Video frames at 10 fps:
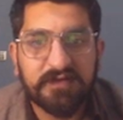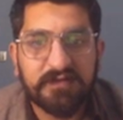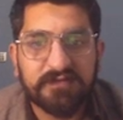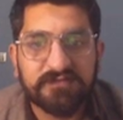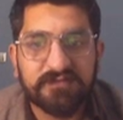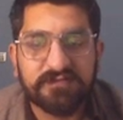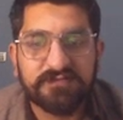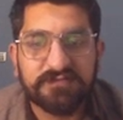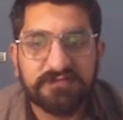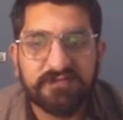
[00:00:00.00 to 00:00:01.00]
So
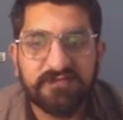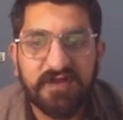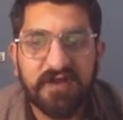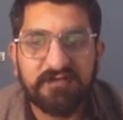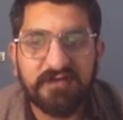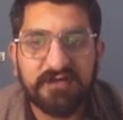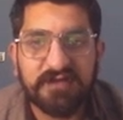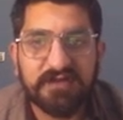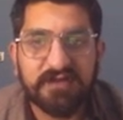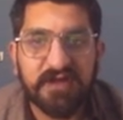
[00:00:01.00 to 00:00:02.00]
we have
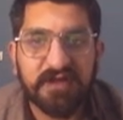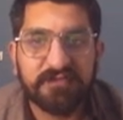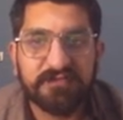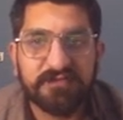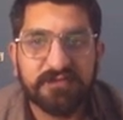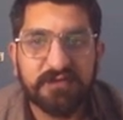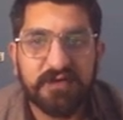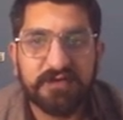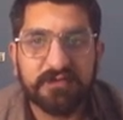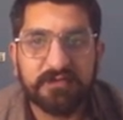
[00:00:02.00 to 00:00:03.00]
another game
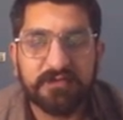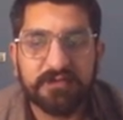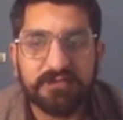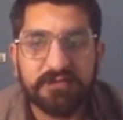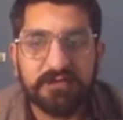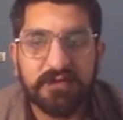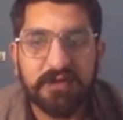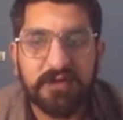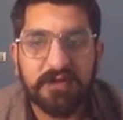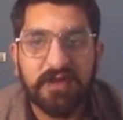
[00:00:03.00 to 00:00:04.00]
toward,
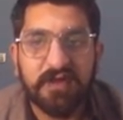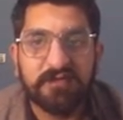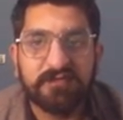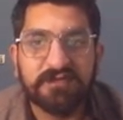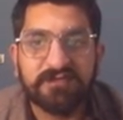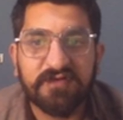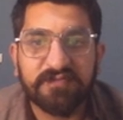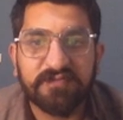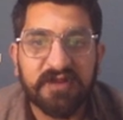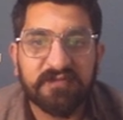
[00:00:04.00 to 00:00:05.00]
which was
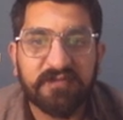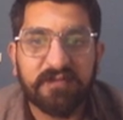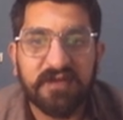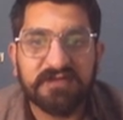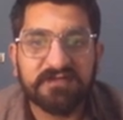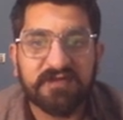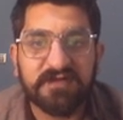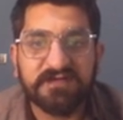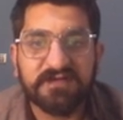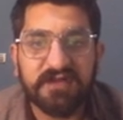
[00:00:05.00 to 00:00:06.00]
played by Magnus
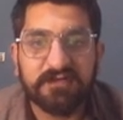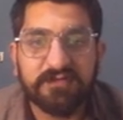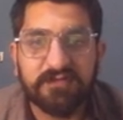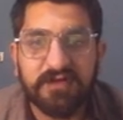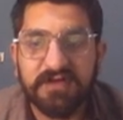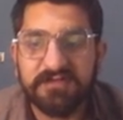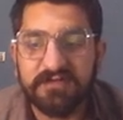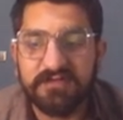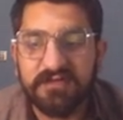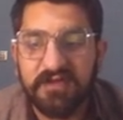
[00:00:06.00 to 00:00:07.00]
Carlsen and Gukesh
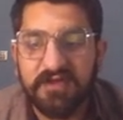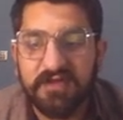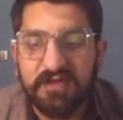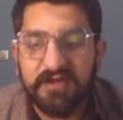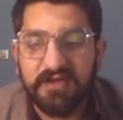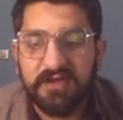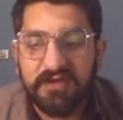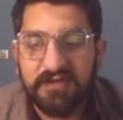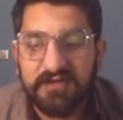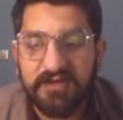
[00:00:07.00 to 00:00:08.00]
in
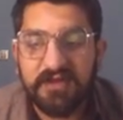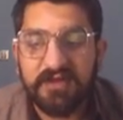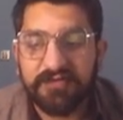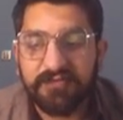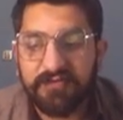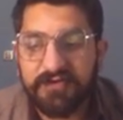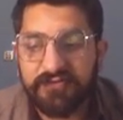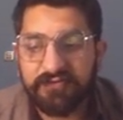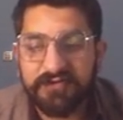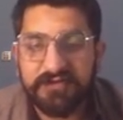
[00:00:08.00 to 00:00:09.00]
late
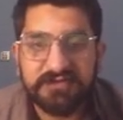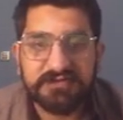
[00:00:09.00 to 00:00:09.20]
2020s.